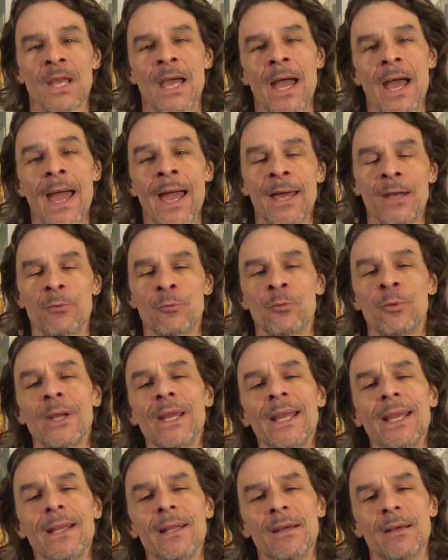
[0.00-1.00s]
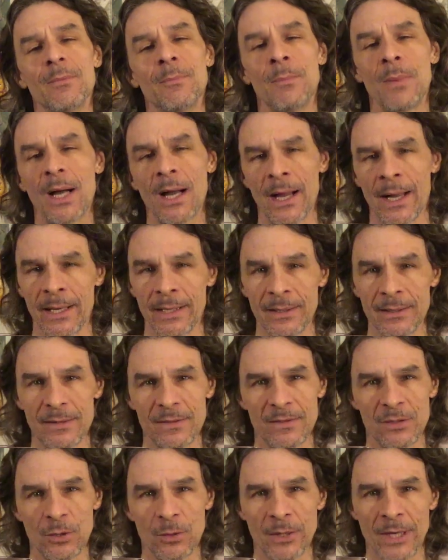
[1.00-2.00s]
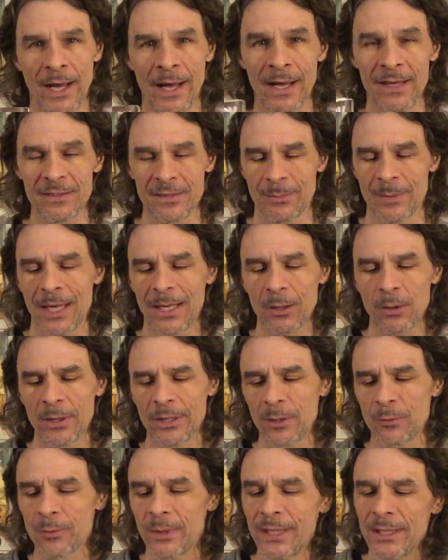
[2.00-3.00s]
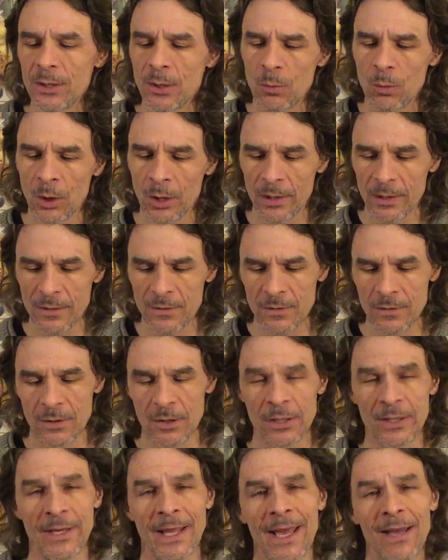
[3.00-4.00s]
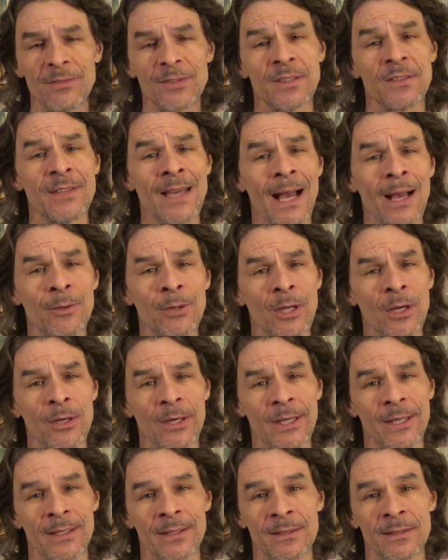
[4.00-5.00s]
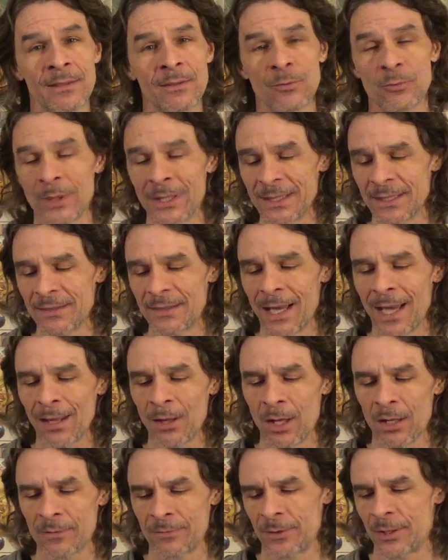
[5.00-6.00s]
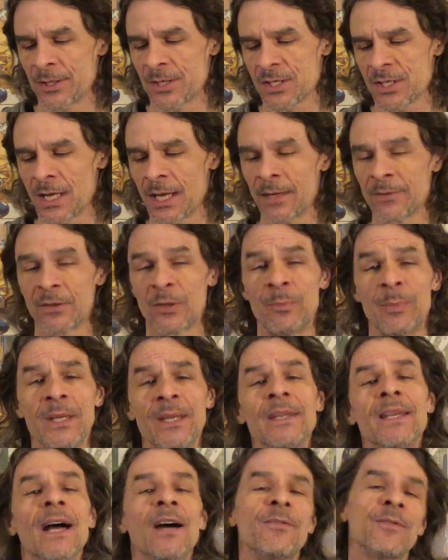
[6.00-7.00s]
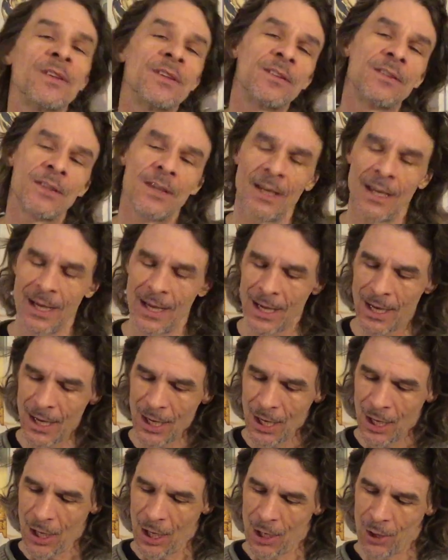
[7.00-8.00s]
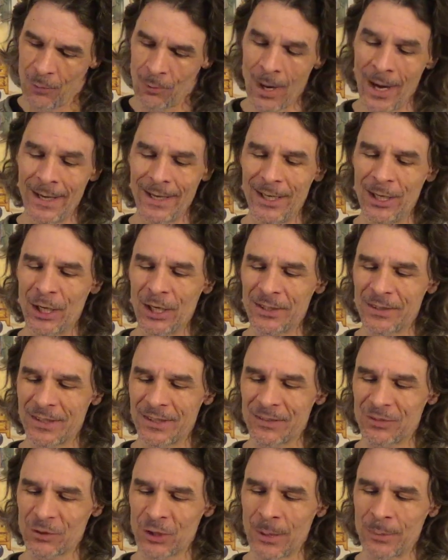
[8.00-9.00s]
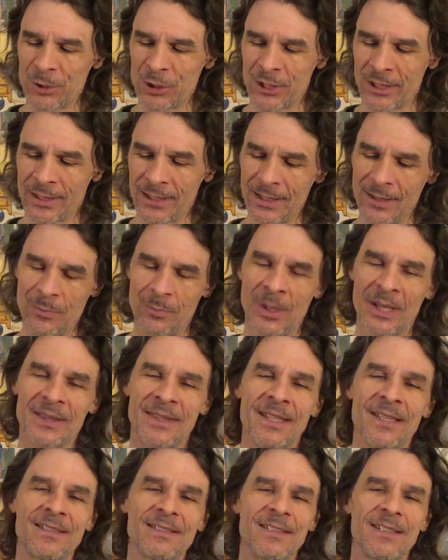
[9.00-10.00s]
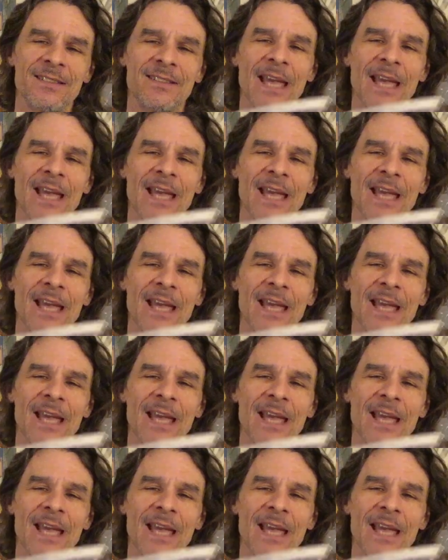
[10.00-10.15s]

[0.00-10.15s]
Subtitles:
and read mine to you guys. I'm not going to read the words. You're going to have to download it and read the dialogue for yourselves. The PDF is right here in the description. But this is